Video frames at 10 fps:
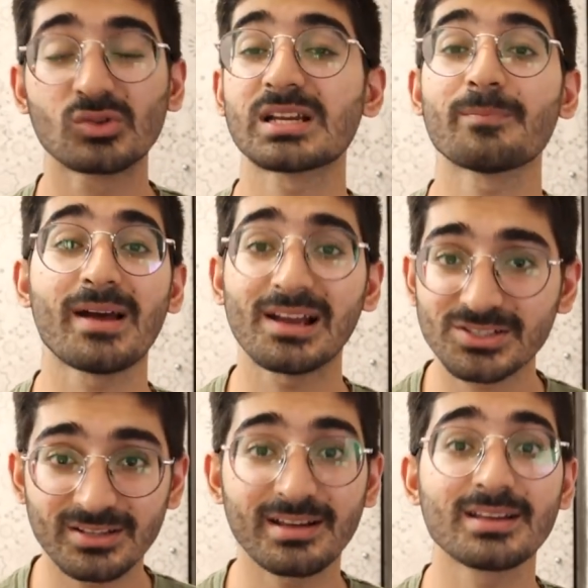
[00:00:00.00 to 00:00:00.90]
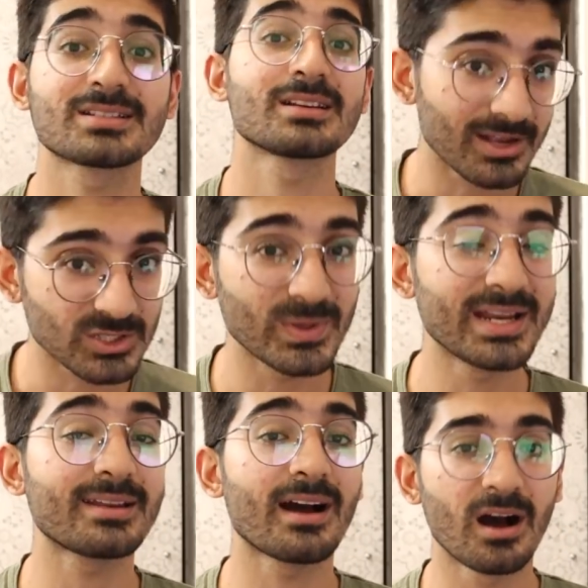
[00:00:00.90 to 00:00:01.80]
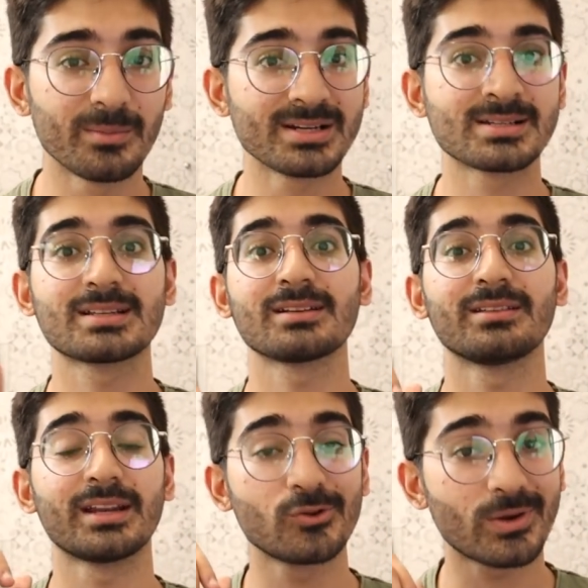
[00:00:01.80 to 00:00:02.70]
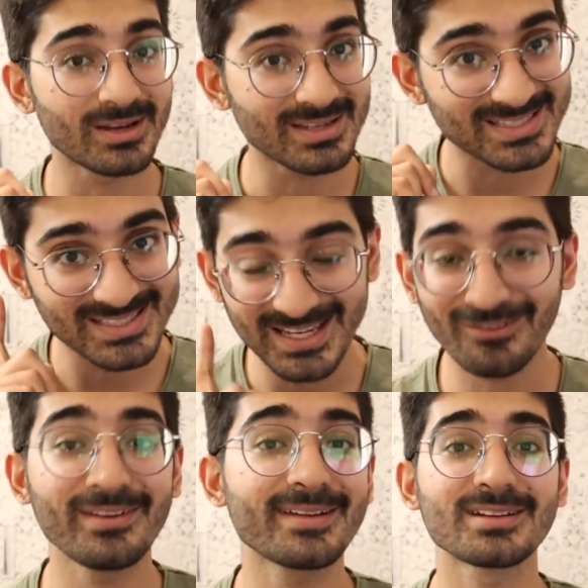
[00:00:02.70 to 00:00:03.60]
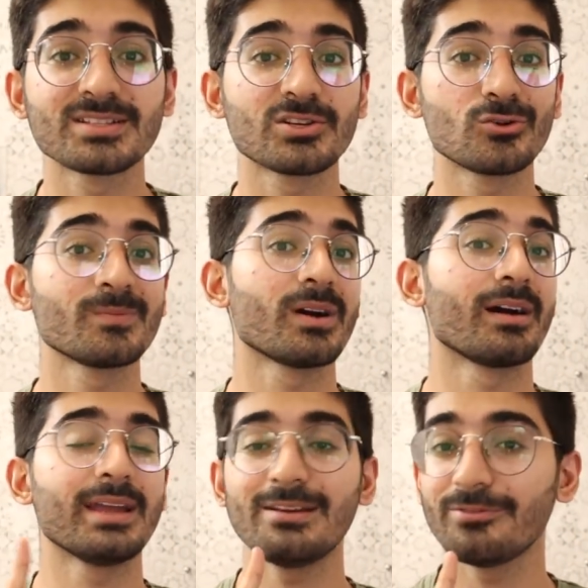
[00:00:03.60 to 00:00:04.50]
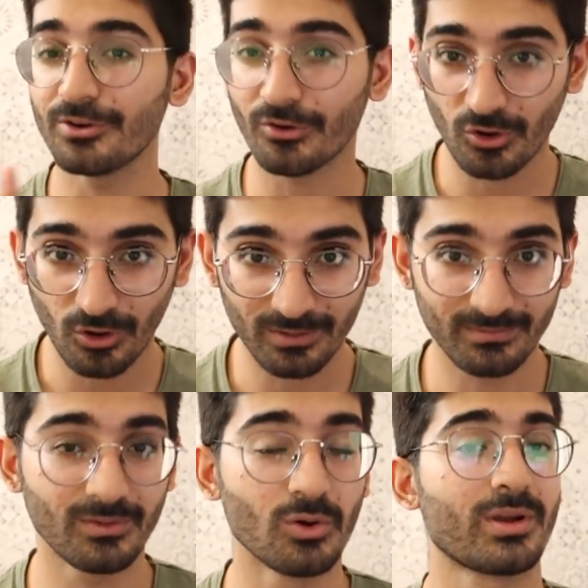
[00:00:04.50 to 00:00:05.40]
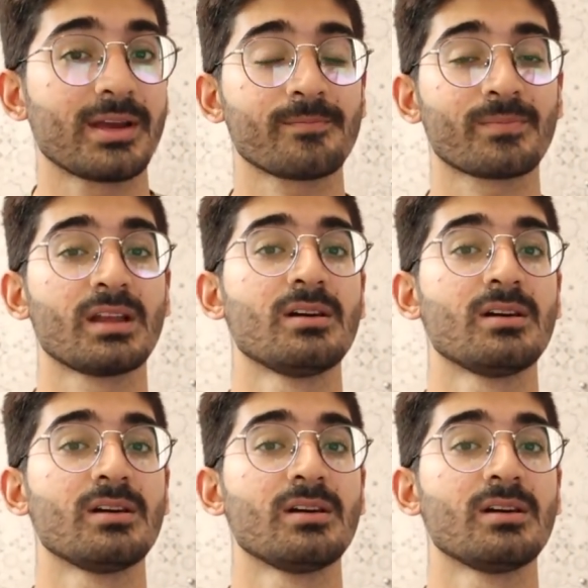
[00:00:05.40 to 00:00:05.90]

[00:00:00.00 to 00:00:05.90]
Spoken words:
Those are pasteurized sweet almonds that you can safely consume even raw, okay?